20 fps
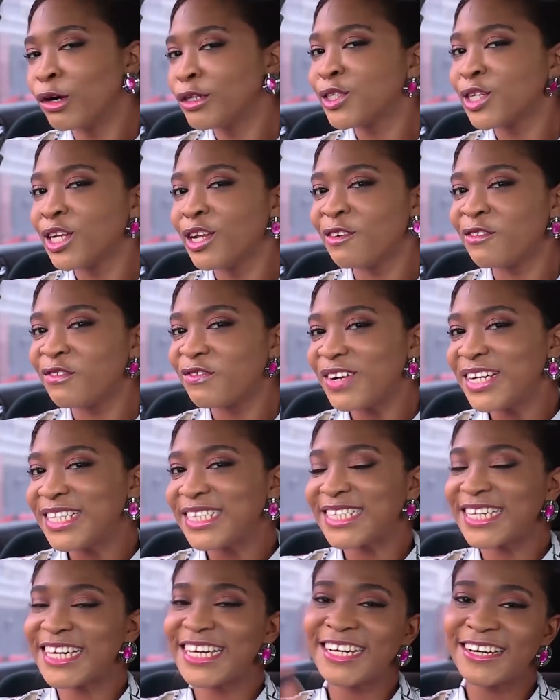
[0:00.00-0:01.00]
Jollof
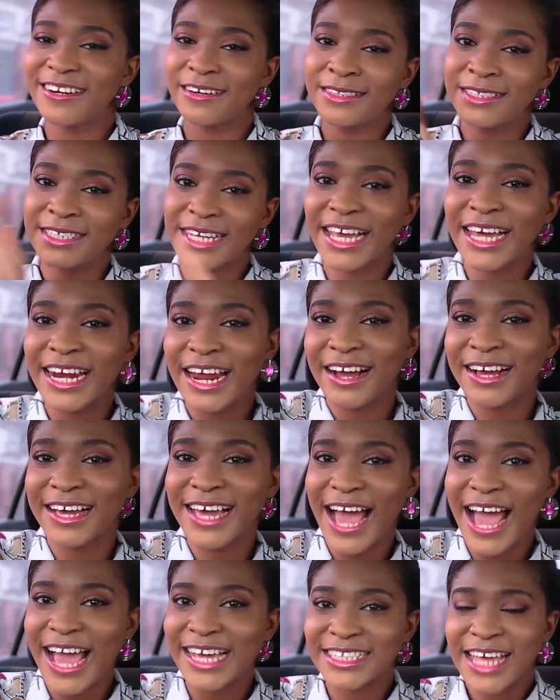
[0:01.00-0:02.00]
rating. Go check it out,
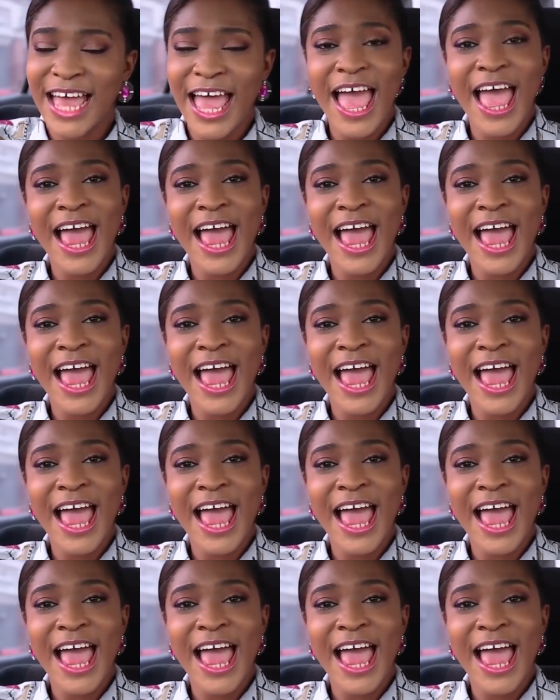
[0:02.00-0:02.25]
guys.